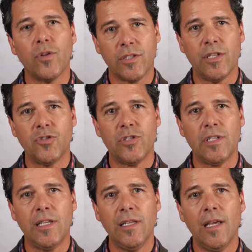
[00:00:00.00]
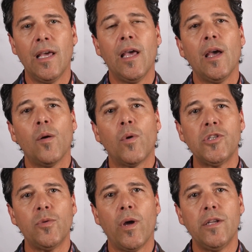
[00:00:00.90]
looks interesting,
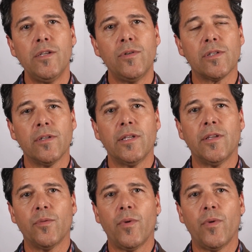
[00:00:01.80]
what you want to do is look at their